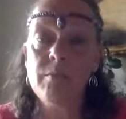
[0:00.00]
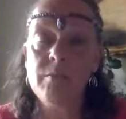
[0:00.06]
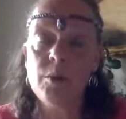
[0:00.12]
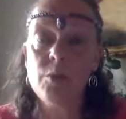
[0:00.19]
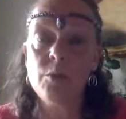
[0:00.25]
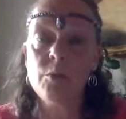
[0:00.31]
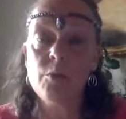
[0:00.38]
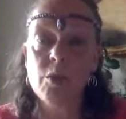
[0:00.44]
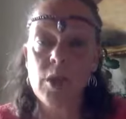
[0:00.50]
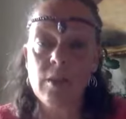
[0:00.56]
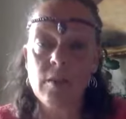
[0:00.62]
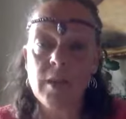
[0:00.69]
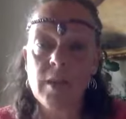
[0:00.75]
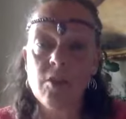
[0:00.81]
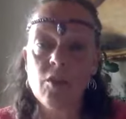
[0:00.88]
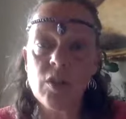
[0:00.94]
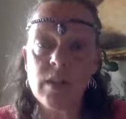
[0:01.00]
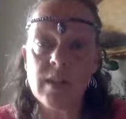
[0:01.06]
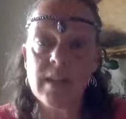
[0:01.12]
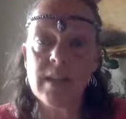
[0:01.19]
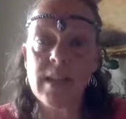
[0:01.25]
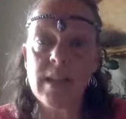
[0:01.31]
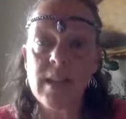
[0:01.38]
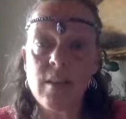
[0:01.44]
two generations
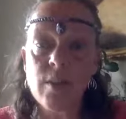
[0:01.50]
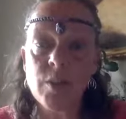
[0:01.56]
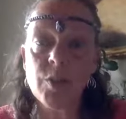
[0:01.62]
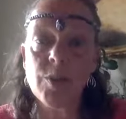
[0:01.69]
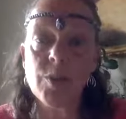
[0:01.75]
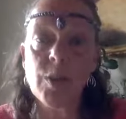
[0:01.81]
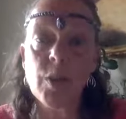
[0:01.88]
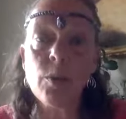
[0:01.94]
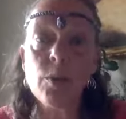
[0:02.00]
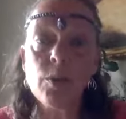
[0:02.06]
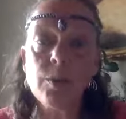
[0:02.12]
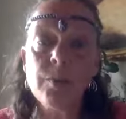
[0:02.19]
now or so.